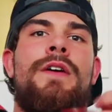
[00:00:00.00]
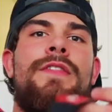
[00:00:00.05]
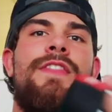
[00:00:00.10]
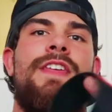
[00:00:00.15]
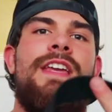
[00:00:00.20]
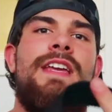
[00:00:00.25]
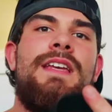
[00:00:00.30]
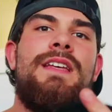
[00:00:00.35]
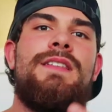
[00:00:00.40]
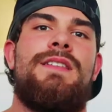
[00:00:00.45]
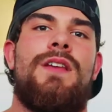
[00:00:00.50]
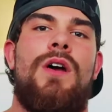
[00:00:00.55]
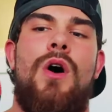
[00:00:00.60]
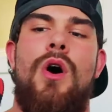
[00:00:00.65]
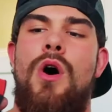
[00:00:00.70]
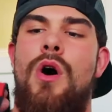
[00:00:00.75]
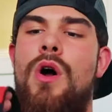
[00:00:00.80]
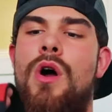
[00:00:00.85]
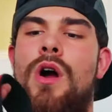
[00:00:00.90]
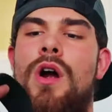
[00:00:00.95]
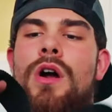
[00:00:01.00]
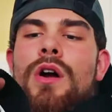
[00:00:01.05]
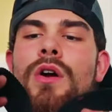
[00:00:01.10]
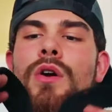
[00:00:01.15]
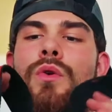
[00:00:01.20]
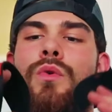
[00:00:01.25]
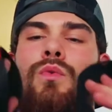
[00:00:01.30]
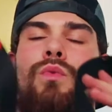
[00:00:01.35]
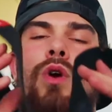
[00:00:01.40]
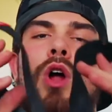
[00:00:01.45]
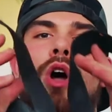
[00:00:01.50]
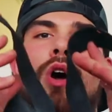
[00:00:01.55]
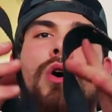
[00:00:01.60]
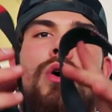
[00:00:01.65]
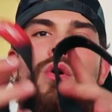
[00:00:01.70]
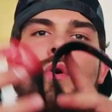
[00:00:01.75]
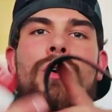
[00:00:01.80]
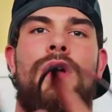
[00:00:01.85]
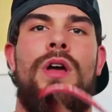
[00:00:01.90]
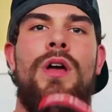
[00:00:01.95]
These are
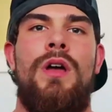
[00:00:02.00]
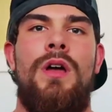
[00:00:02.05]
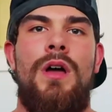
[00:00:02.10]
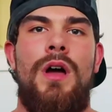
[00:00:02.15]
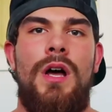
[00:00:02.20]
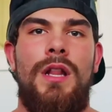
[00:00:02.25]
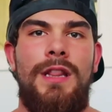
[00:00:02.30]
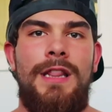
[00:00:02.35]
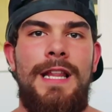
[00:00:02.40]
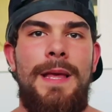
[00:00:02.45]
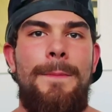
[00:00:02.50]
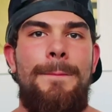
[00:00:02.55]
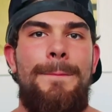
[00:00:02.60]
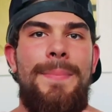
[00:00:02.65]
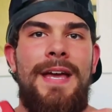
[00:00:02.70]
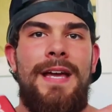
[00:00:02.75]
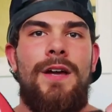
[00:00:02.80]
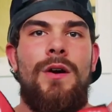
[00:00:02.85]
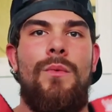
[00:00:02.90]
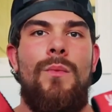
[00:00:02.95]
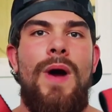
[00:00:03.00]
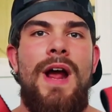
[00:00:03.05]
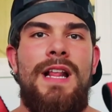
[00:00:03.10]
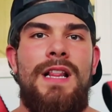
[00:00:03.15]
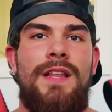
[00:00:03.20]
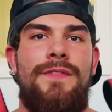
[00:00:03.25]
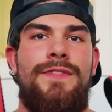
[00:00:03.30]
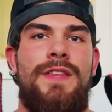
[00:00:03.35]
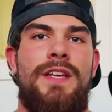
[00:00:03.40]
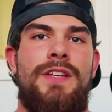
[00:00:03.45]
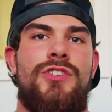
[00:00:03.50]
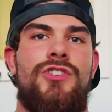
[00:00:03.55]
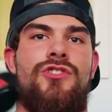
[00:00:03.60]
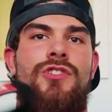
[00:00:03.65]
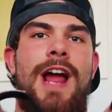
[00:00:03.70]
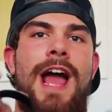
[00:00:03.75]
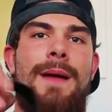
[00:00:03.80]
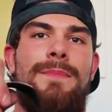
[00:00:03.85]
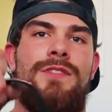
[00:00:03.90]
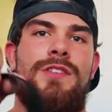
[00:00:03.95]
Rogue Olympic weightlifting
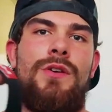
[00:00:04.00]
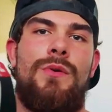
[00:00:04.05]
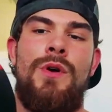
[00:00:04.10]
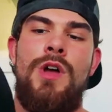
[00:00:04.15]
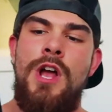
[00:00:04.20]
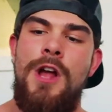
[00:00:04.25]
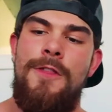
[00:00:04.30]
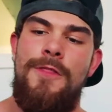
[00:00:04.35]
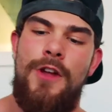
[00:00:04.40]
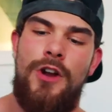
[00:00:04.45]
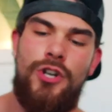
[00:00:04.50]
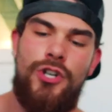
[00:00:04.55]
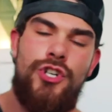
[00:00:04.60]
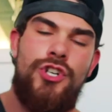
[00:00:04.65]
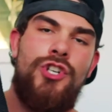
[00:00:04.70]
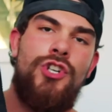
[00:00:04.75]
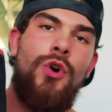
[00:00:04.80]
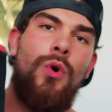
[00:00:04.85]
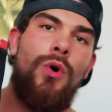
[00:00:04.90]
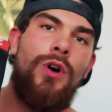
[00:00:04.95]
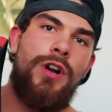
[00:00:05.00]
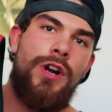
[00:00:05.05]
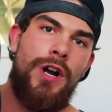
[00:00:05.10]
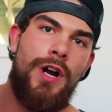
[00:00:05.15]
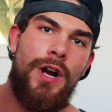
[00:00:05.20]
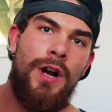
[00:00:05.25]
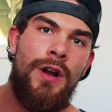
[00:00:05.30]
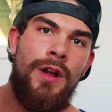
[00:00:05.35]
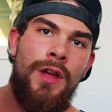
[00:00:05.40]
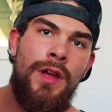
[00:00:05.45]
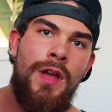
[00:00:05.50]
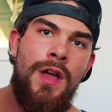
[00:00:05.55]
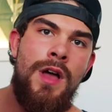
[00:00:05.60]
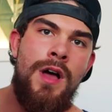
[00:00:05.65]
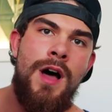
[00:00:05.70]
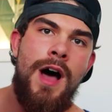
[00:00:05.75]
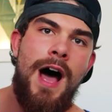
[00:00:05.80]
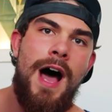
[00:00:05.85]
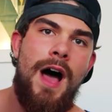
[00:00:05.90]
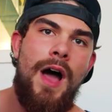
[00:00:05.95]
straps. So they're shorter
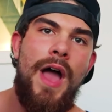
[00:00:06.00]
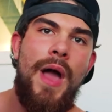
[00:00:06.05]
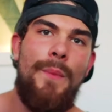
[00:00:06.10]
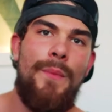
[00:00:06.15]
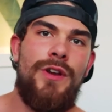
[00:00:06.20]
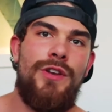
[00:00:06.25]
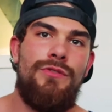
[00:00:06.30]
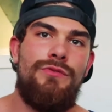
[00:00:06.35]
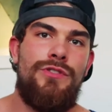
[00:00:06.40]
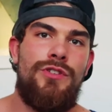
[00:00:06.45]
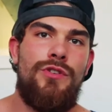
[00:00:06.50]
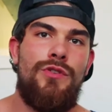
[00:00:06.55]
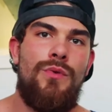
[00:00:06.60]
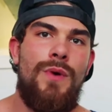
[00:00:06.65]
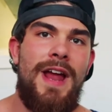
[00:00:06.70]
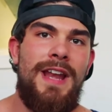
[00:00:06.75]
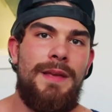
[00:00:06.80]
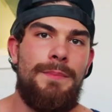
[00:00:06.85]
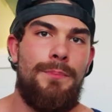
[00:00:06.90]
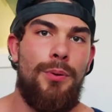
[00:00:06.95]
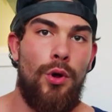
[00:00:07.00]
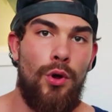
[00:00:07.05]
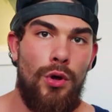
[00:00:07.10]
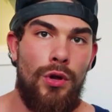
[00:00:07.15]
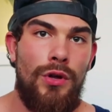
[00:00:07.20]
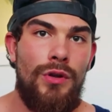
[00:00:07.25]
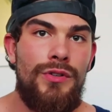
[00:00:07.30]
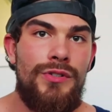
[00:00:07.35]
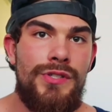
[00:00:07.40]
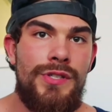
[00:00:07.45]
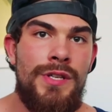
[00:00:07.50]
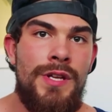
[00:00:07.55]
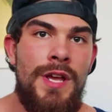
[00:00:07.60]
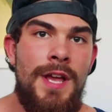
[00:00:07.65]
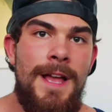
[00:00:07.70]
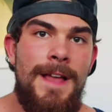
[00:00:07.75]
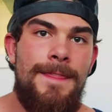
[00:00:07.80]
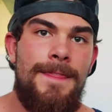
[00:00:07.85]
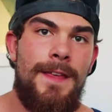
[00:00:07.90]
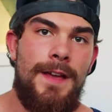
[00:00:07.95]
uh, and when you do any pulls,
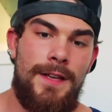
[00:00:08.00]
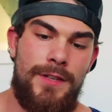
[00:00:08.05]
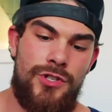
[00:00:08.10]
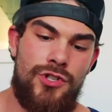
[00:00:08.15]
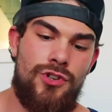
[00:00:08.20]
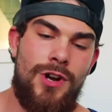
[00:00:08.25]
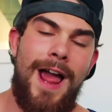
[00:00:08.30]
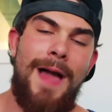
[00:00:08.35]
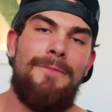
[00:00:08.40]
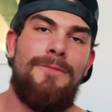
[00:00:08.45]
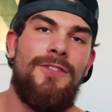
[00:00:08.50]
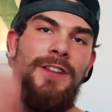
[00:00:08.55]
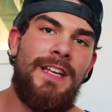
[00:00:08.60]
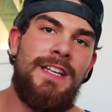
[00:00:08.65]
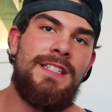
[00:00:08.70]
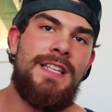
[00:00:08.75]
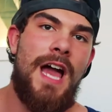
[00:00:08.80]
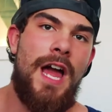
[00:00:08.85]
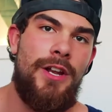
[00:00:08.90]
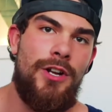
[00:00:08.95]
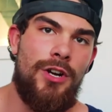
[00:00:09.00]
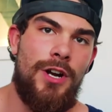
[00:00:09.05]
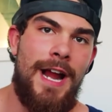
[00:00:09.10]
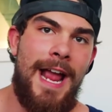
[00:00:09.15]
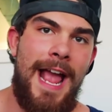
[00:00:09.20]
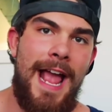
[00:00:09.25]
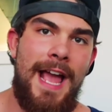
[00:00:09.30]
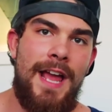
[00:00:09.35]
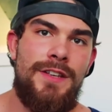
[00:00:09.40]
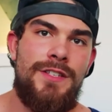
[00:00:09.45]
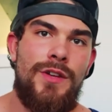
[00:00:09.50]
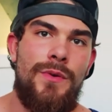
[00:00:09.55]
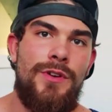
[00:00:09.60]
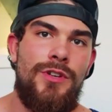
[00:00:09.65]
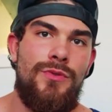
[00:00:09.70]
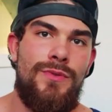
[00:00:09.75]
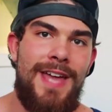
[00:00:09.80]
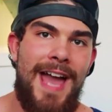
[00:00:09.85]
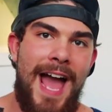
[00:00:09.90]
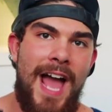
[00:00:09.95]
the strap flings out of your hand, so
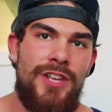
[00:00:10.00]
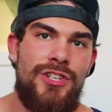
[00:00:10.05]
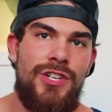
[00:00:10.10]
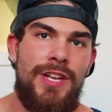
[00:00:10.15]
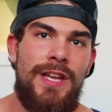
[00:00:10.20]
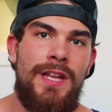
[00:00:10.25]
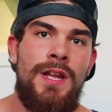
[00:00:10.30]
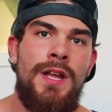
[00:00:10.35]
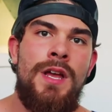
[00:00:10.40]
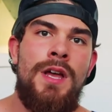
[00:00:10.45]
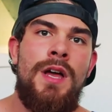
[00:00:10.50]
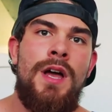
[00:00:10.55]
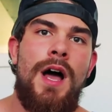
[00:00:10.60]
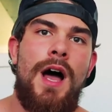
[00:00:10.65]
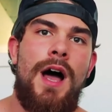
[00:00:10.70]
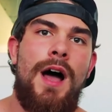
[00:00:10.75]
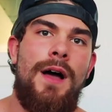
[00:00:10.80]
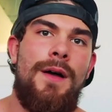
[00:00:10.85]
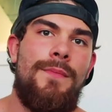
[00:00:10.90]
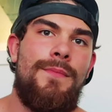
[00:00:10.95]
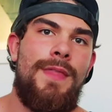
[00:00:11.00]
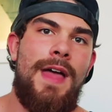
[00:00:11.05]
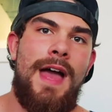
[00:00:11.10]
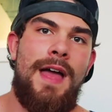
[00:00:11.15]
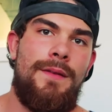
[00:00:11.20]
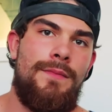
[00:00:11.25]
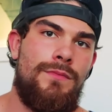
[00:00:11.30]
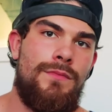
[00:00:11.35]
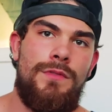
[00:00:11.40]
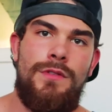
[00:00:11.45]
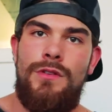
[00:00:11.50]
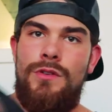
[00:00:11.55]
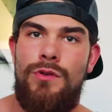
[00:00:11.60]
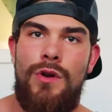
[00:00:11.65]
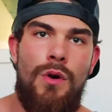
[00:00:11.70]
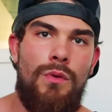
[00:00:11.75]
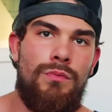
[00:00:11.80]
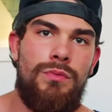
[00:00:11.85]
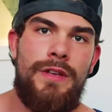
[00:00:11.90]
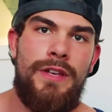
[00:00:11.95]
when you catch it, uh, that you
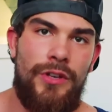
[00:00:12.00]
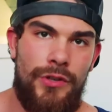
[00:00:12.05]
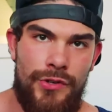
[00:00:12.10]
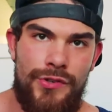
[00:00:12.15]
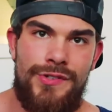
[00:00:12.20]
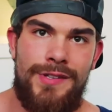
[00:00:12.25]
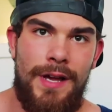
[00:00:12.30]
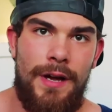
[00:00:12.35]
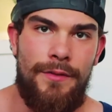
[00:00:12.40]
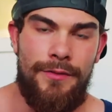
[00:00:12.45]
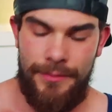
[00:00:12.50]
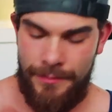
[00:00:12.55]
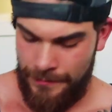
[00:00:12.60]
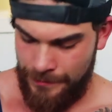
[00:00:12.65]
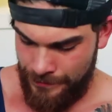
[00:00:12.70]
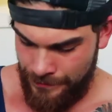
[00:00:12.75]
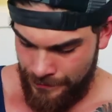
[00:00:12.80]
don't kill yourself.